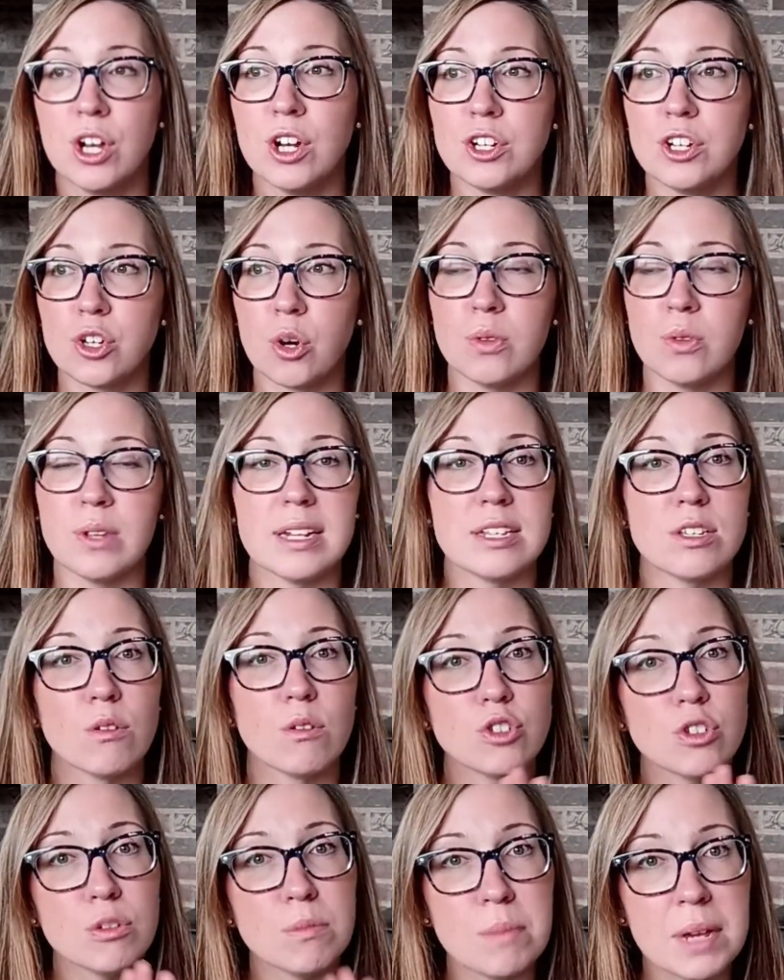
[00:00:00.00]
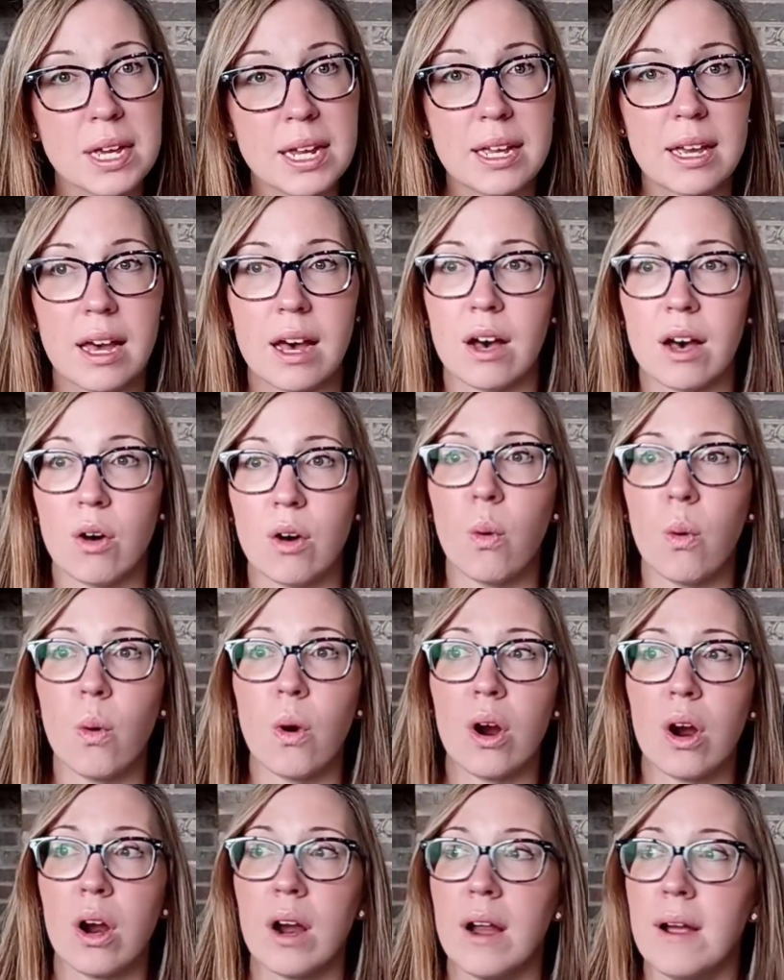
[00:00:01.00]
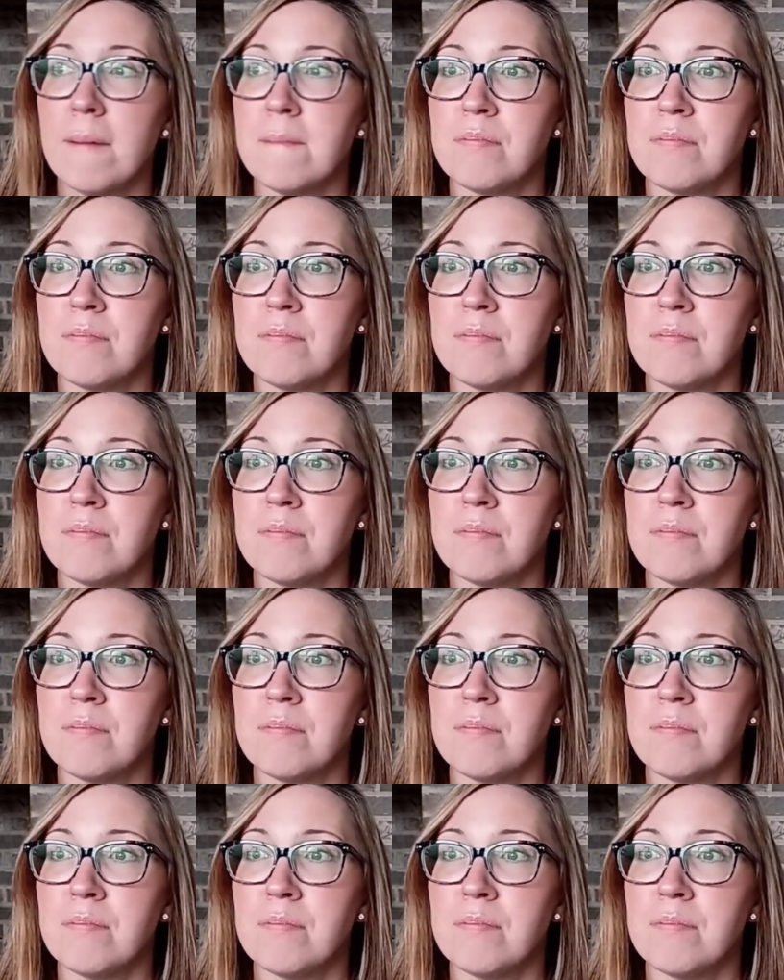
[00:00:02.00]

Don't let social media or